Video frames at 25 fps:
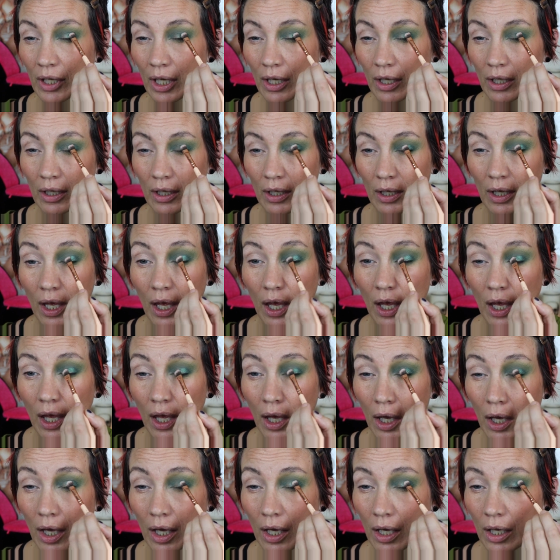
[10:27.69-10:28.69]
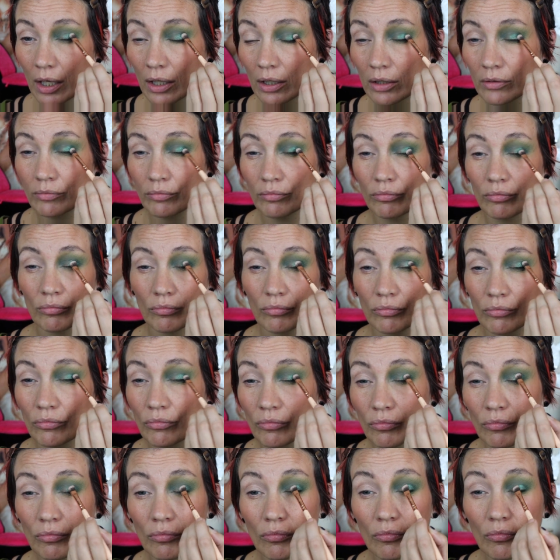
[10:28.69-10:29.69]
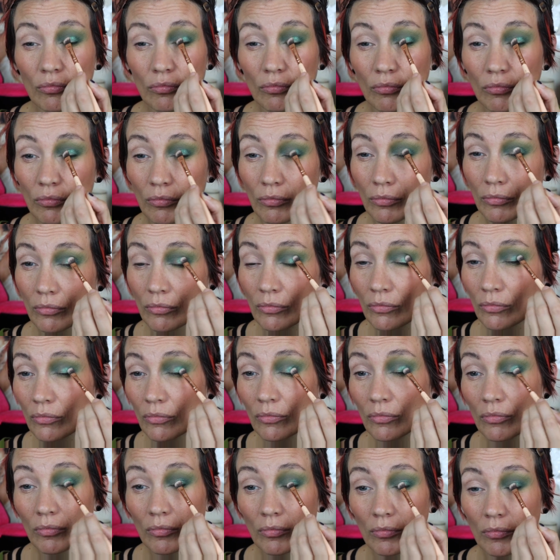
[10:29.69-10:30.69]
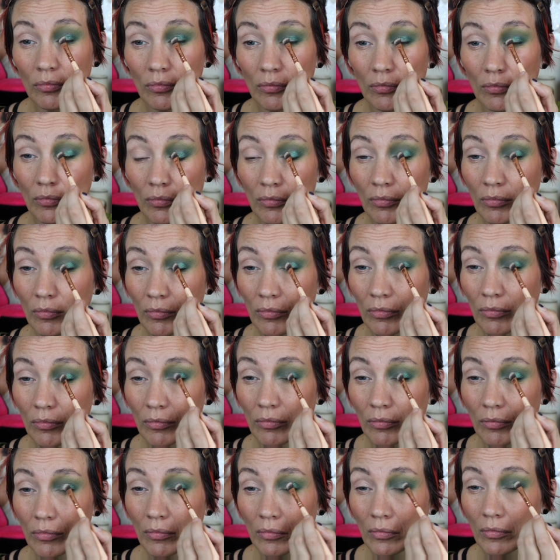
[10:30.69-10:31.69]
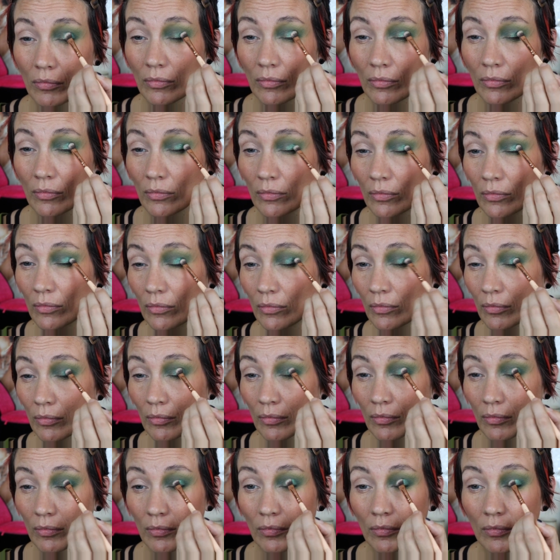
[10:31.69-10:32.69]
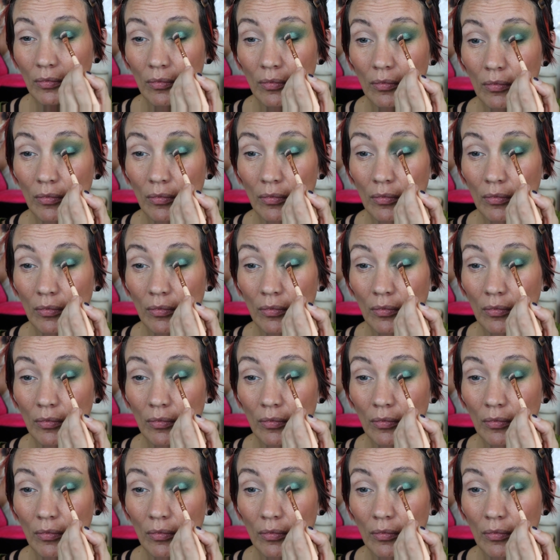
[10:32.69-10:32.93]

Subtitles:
Nobody speaks.